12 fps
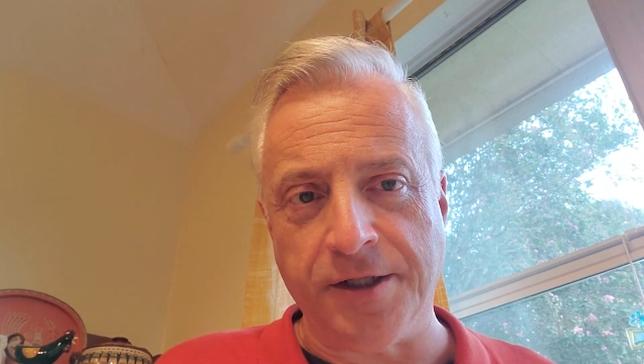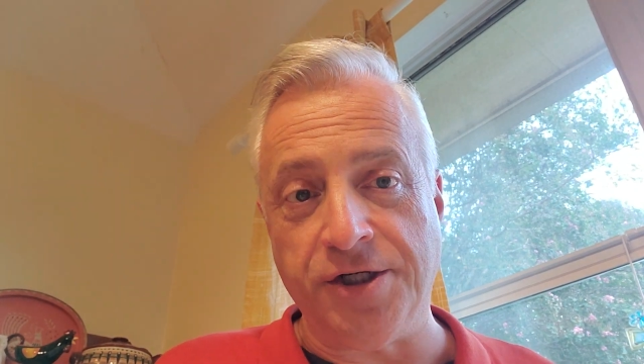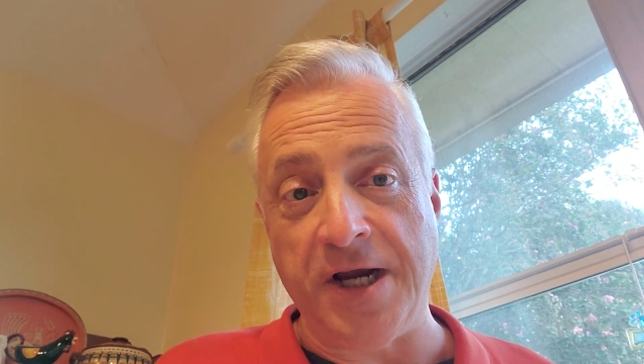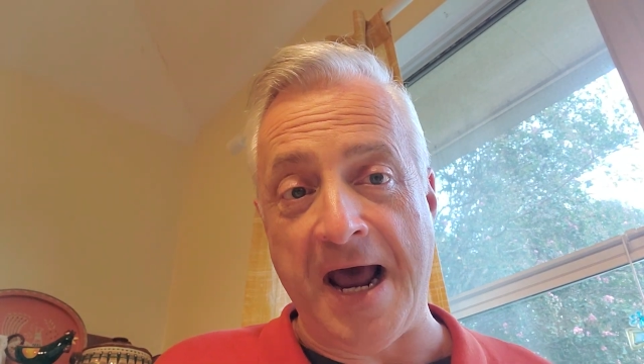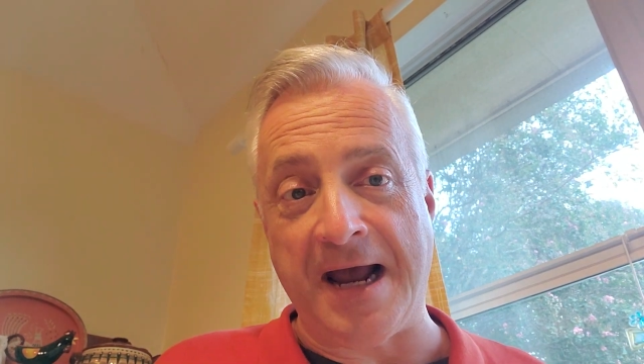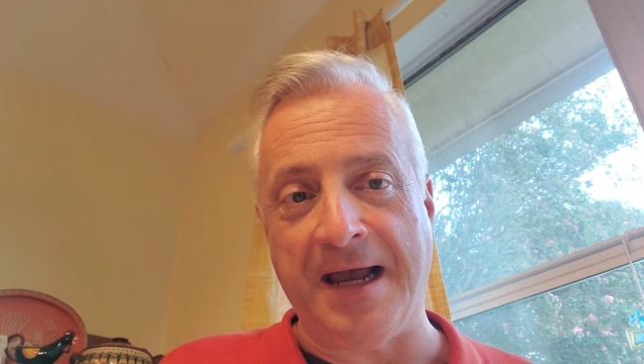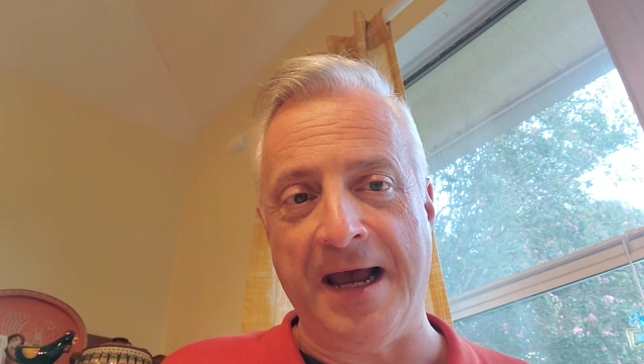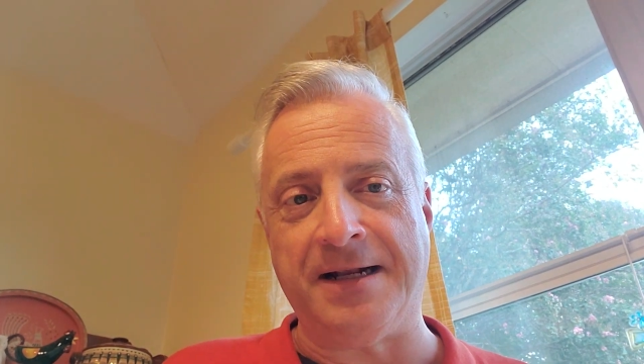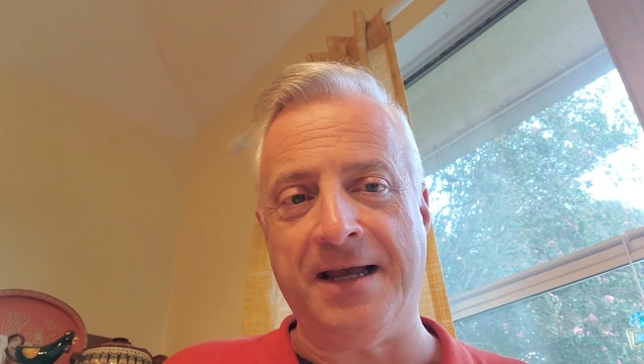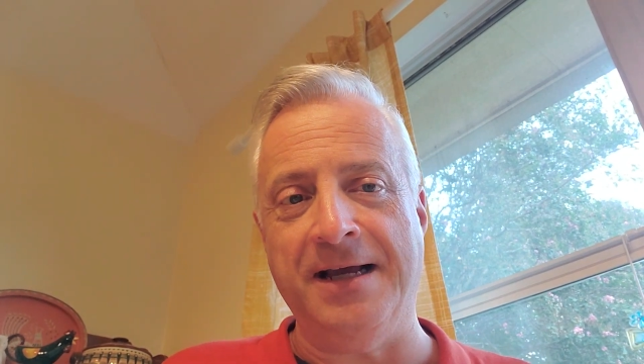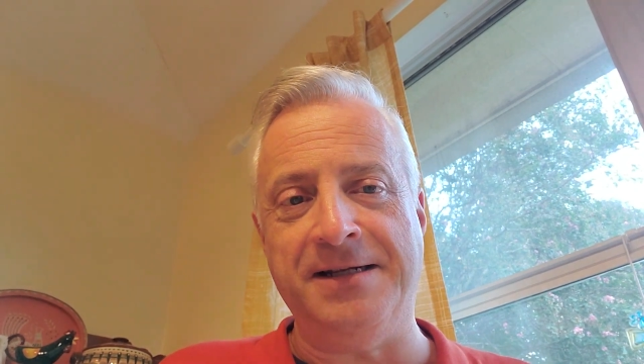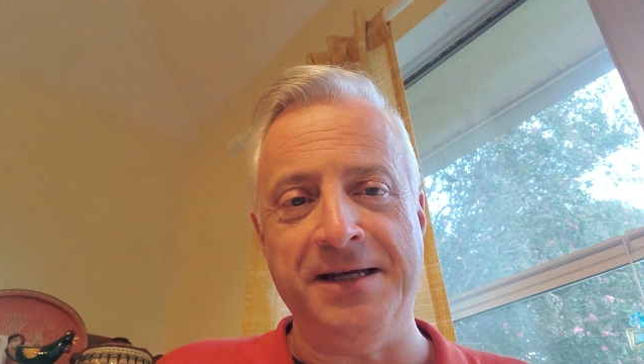to
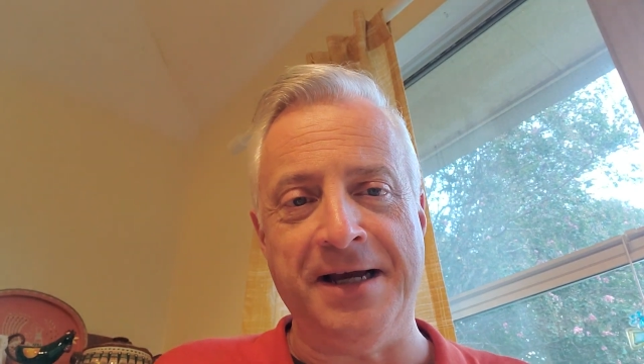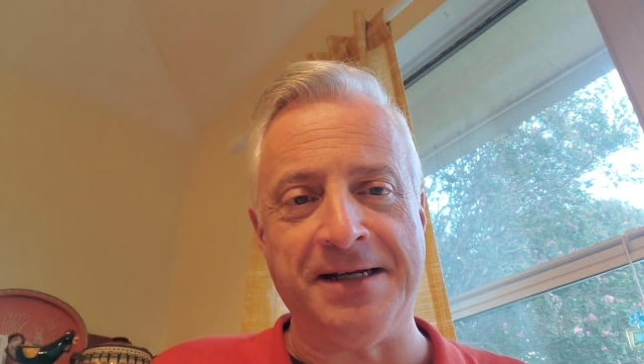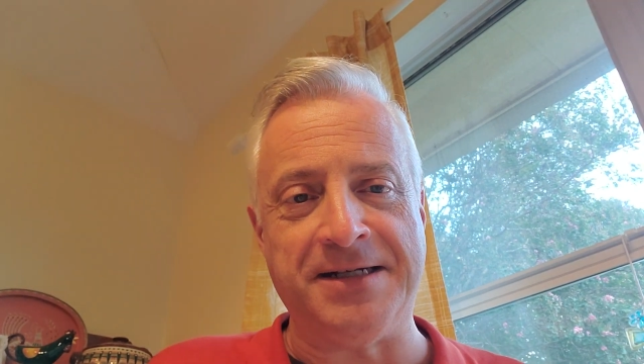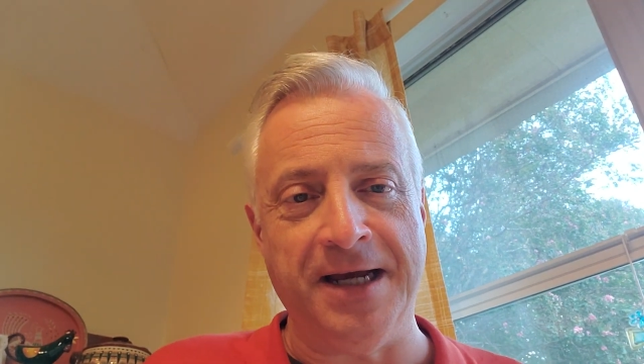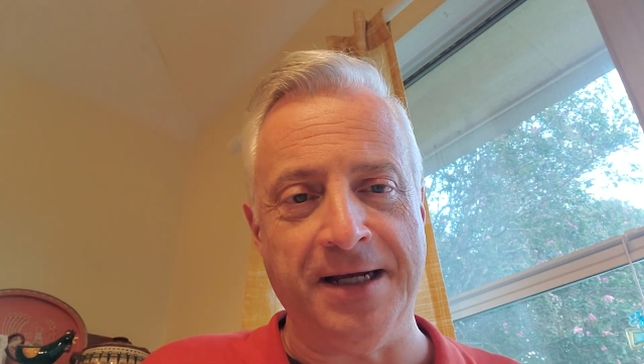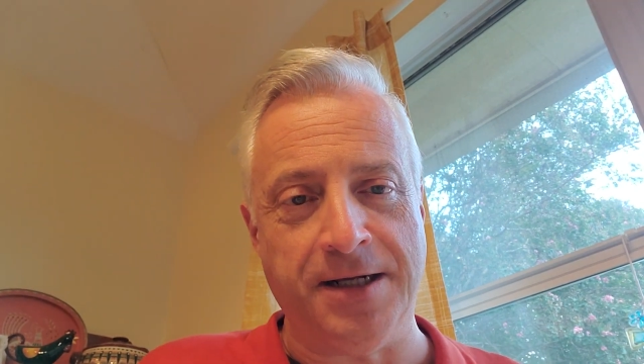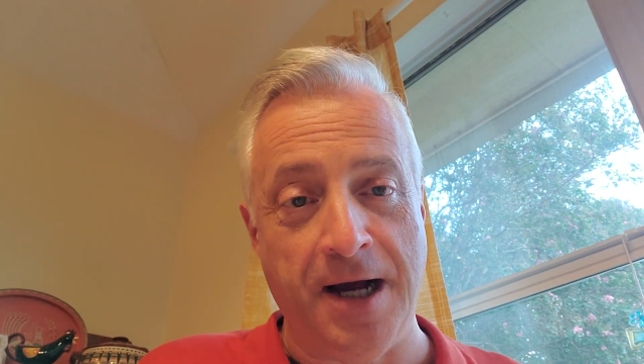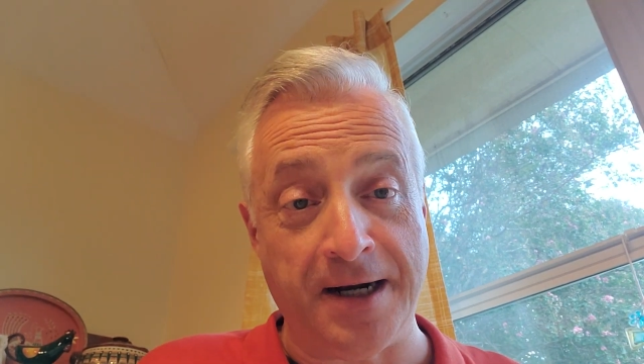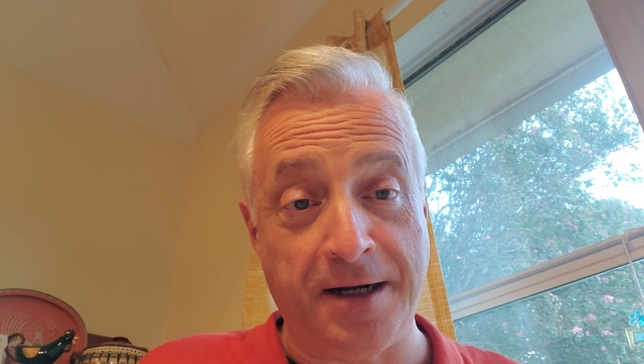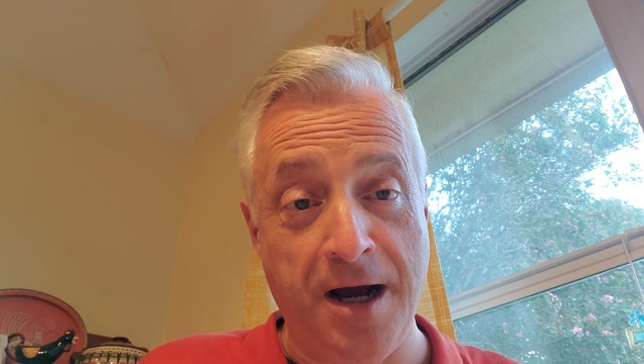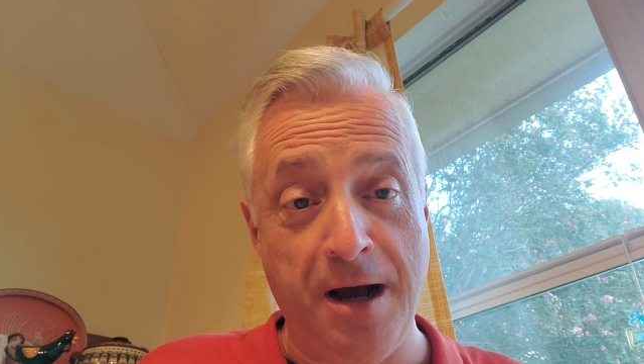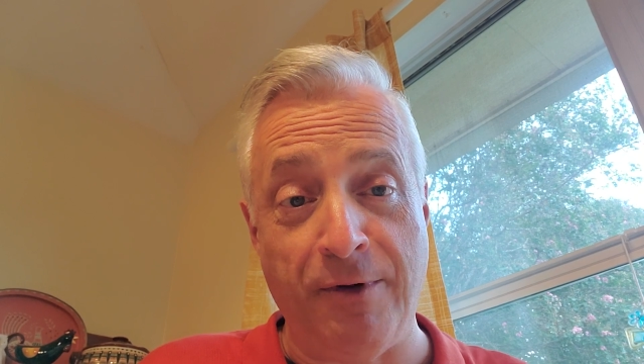
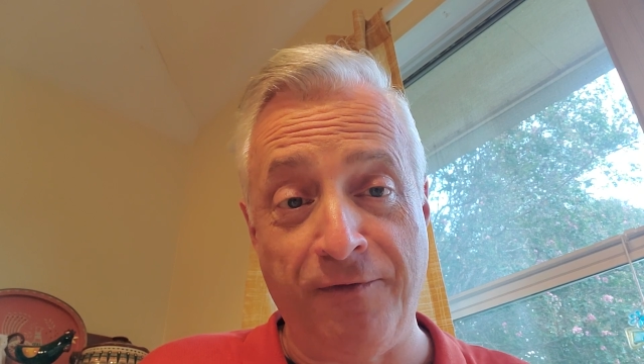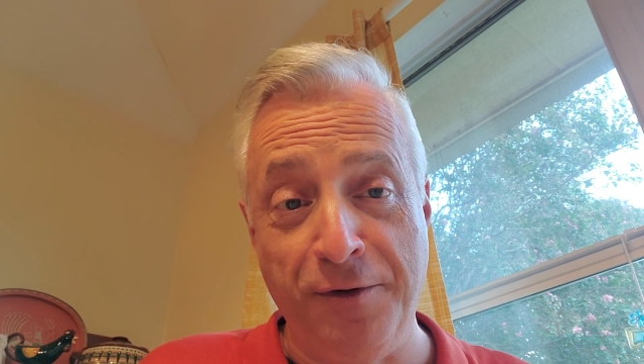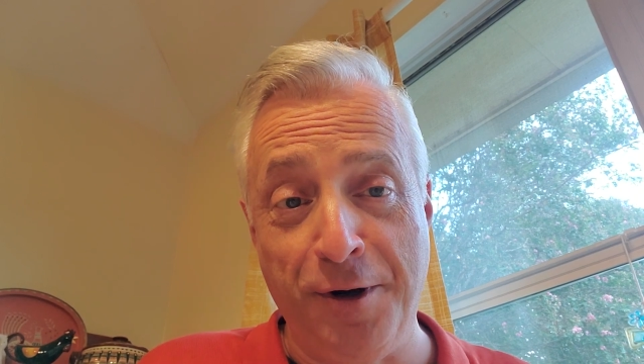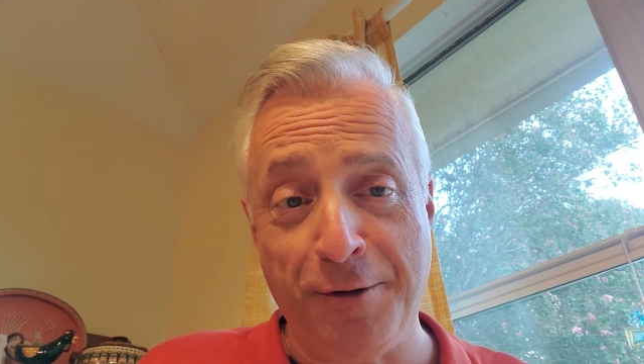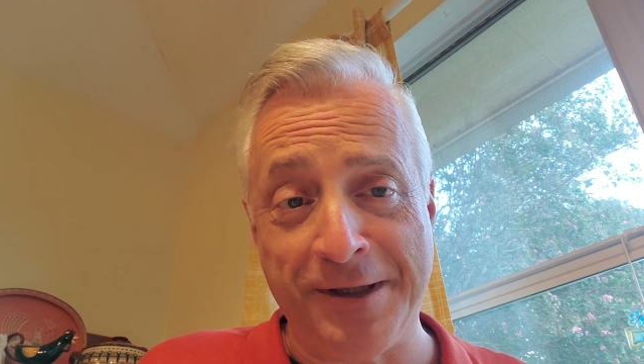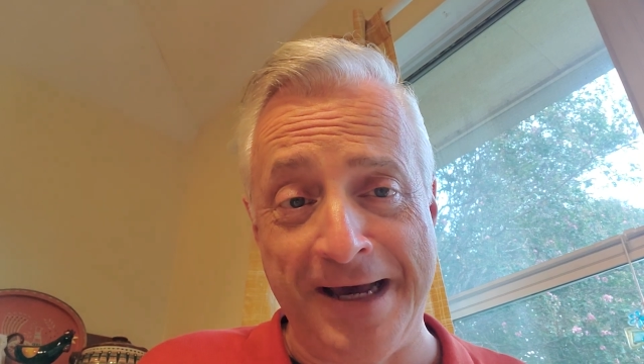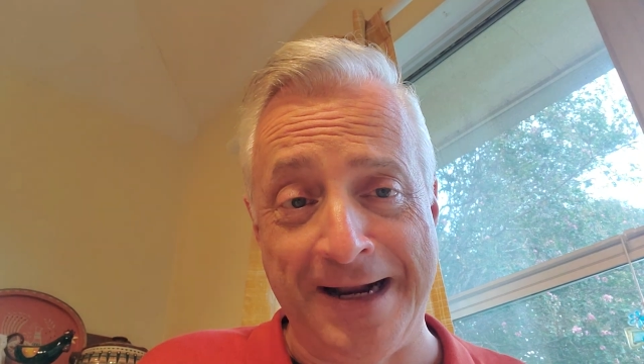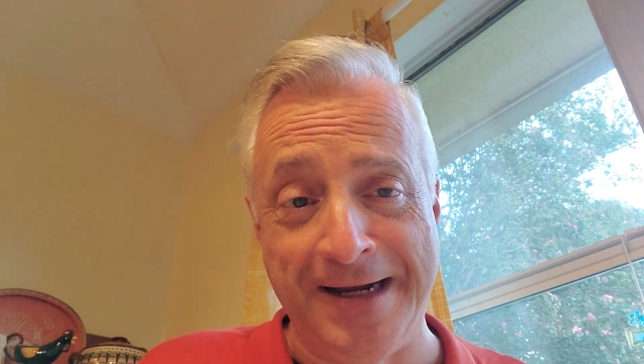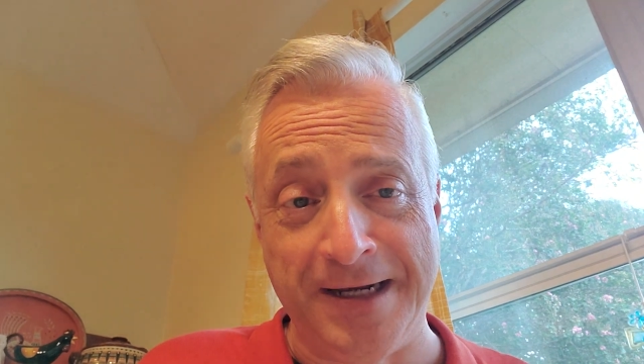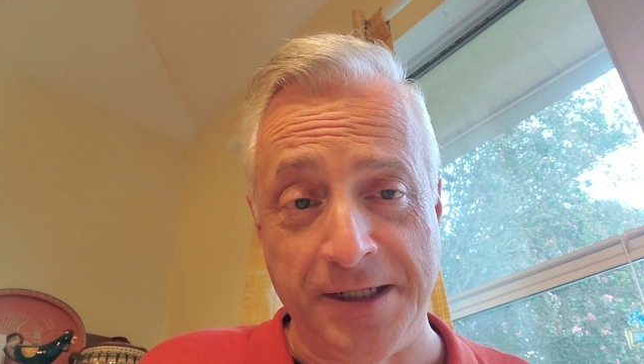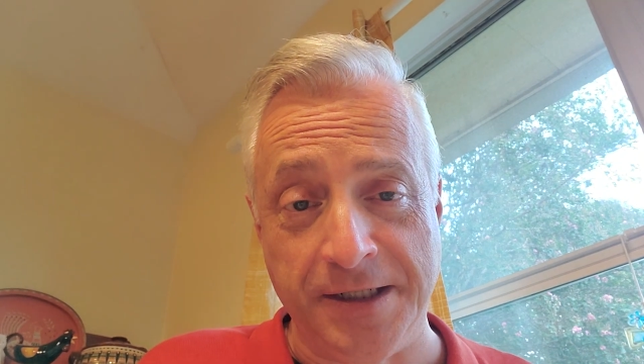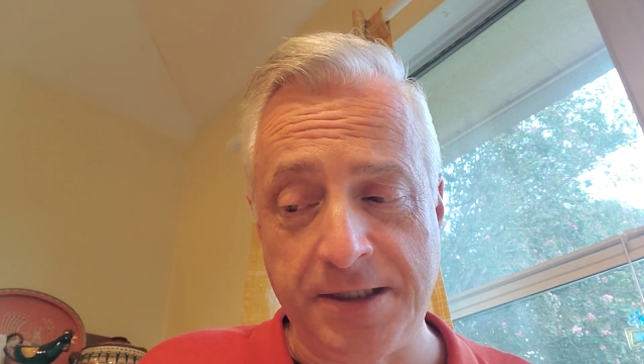jack@ktsa.com if you know what that
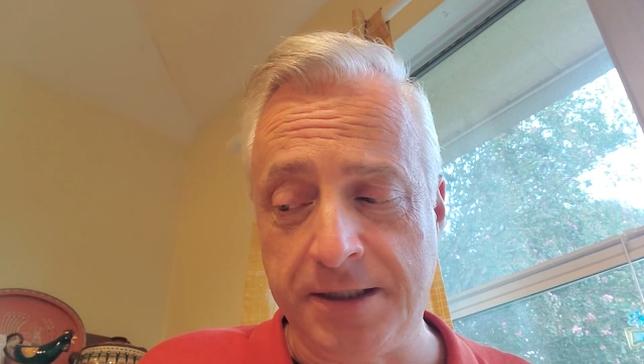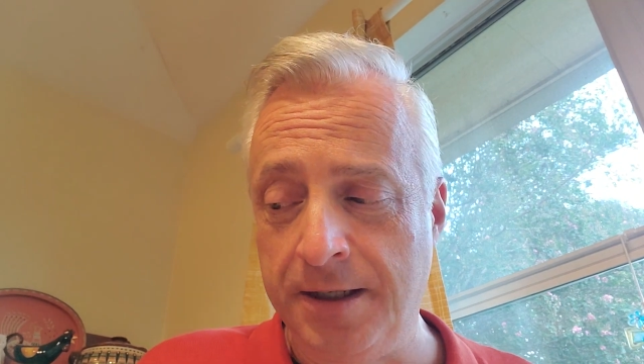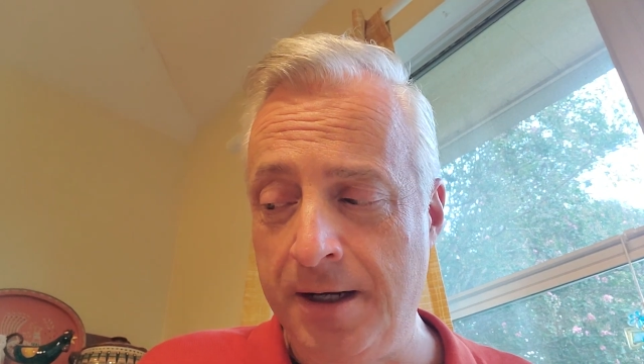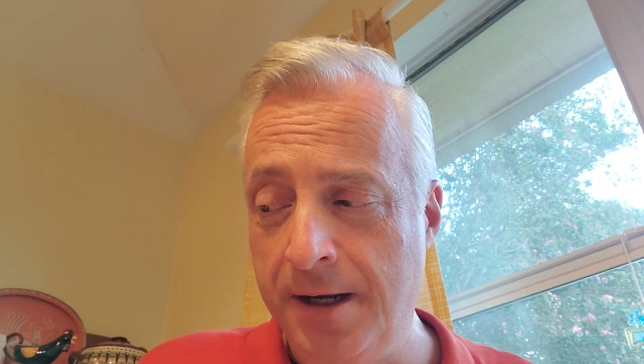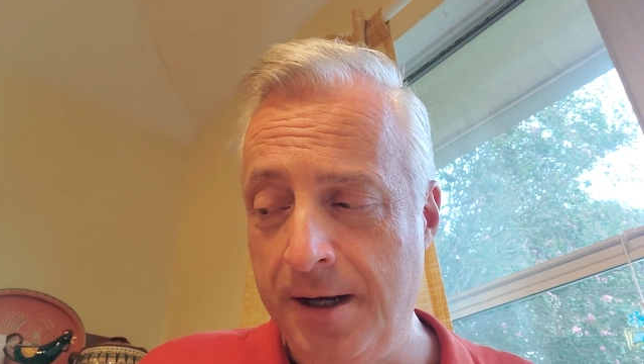is.